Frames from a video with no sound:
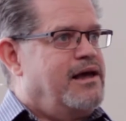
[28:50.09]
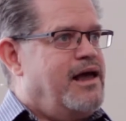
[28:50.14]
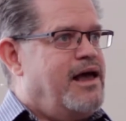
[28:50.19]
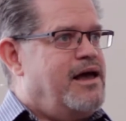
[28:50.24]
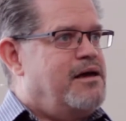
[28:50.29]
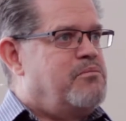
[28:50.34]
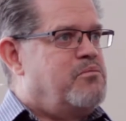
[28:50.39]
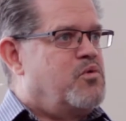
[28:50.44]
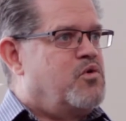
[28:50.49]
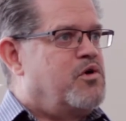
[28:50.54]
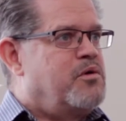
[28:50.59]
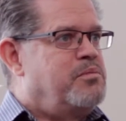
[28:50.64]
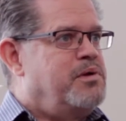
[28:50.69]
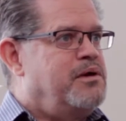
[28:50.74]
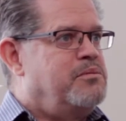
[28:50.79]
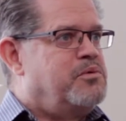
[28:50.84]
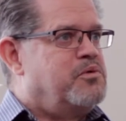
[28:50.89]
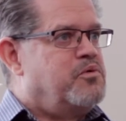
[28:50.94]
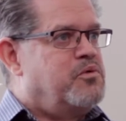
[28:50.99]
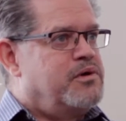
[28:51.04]
had more
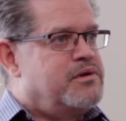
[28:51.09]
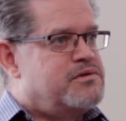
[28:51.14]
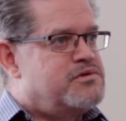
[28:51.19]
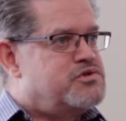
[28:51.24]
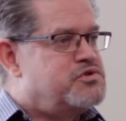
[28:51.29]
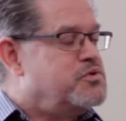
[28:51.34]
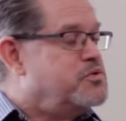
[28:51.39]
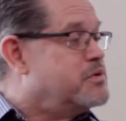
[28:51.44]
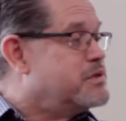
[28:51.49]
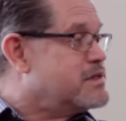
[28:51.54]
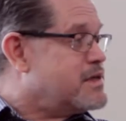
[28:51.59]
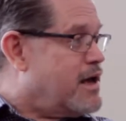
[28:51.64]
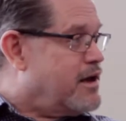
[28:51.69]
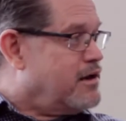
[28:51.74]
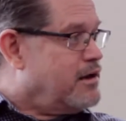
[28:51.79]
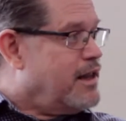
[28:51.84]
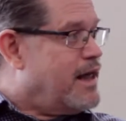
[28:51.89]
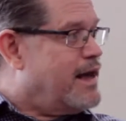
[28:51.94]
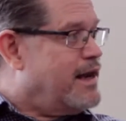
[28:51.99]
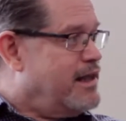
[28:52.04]
people with
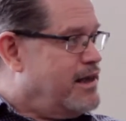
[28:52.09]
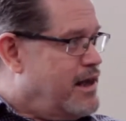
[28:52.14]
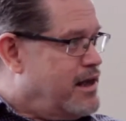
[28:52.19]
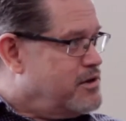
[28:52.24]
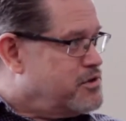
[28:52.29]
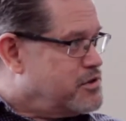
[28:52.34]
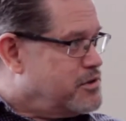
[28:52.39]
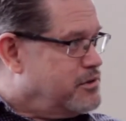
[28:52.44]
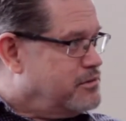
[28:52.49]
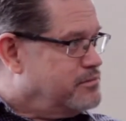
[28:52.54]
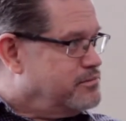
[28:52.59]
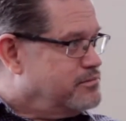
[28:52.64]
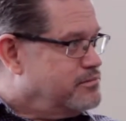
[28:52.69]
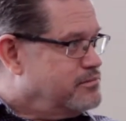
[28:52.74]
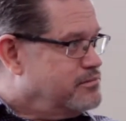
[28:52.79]
suicidal ideation